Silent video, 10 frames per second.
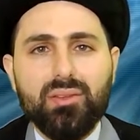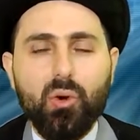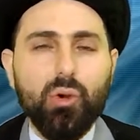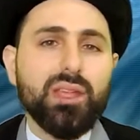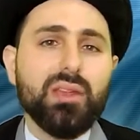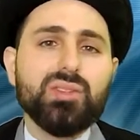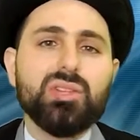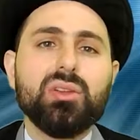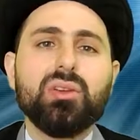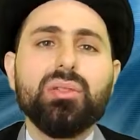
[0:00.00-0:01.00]
Or
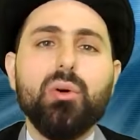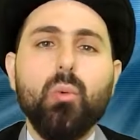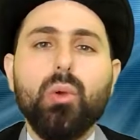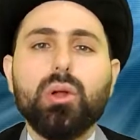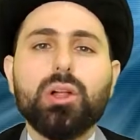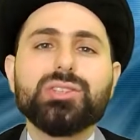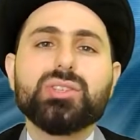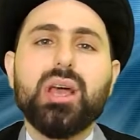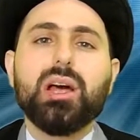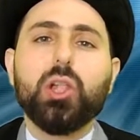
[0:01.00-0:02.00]
consider the
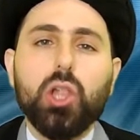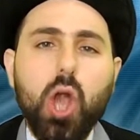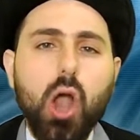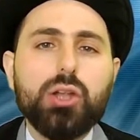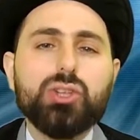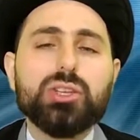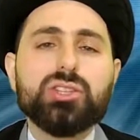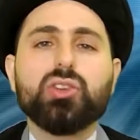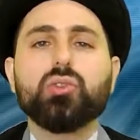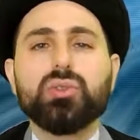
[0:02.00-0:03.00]
world's
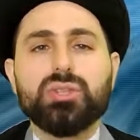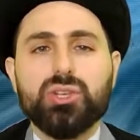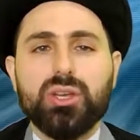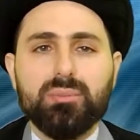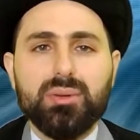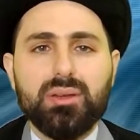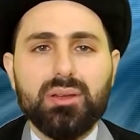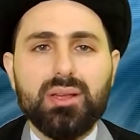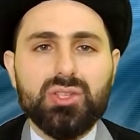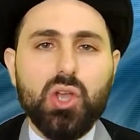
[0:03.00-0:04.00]
largest cruise ship.
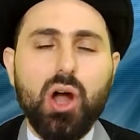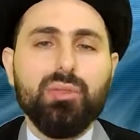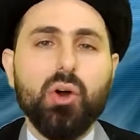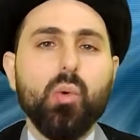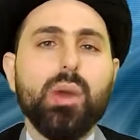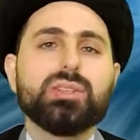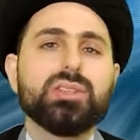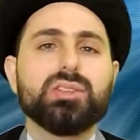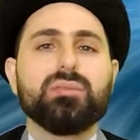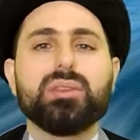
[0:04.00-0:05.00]
It's called the
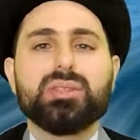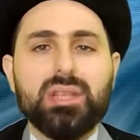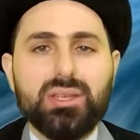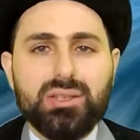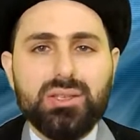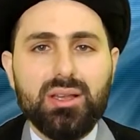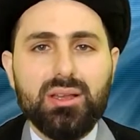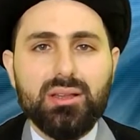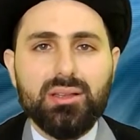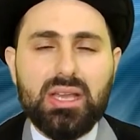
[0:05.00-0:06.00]
Oasis of the Seas.
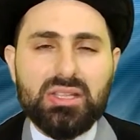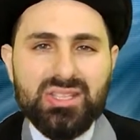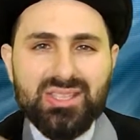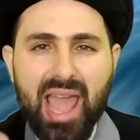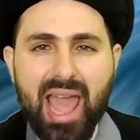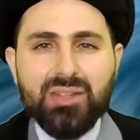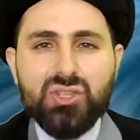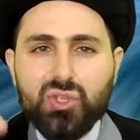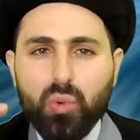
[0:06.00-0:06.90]
It stands